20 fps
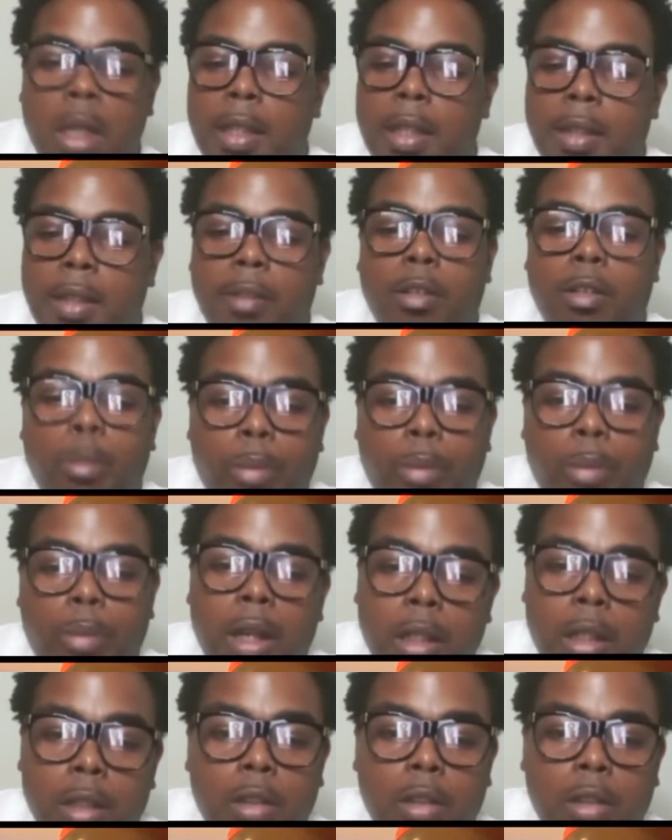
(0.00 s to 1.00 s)
This the
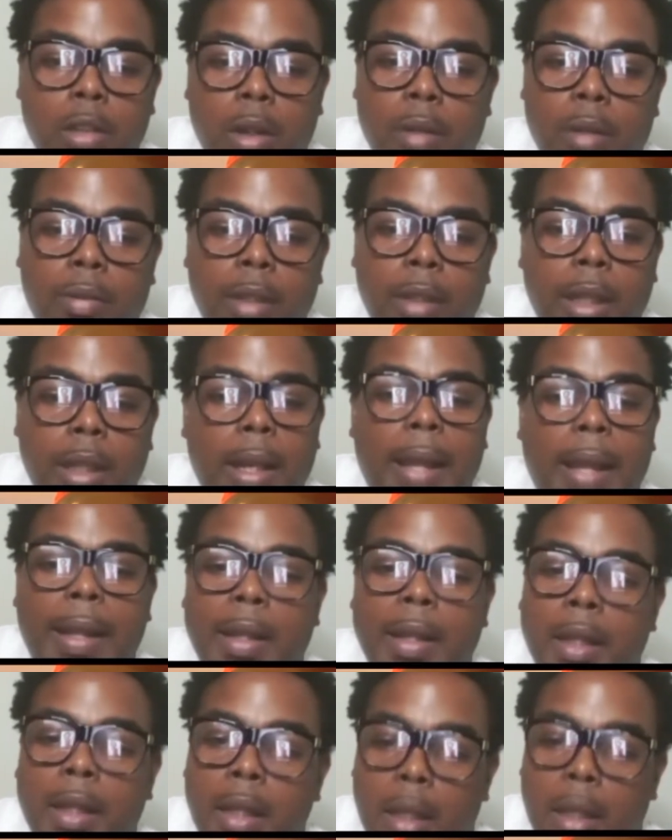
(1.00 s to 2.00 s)
brother, you know what I'm saying,
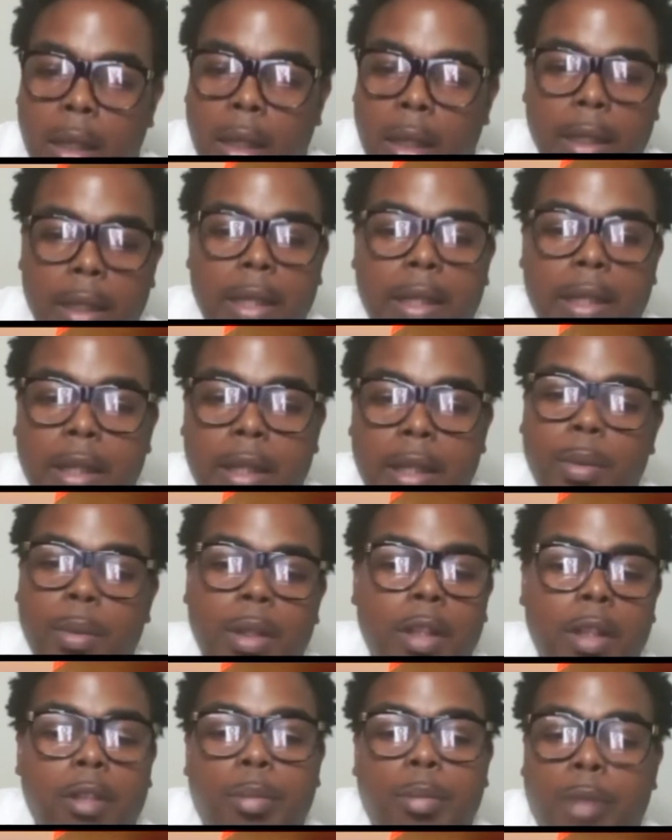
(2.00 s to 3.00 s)
like link up
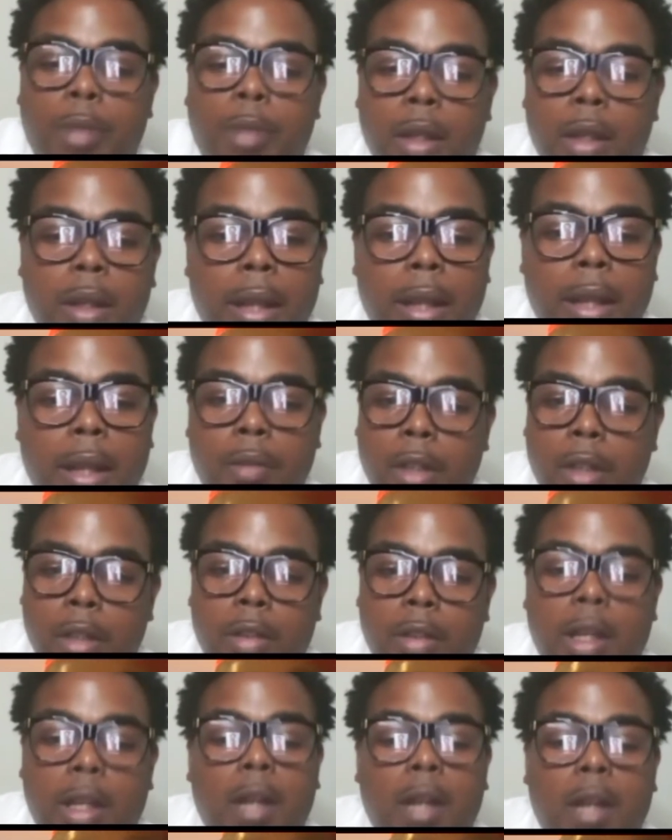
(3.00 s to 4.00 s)
with this brother, like real
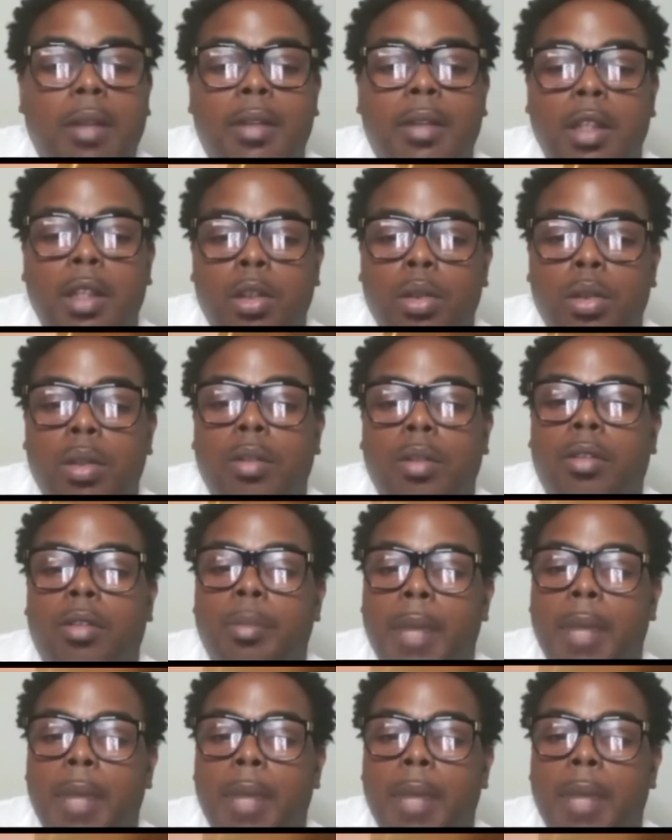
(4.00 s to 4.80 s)
talk, cause he doing some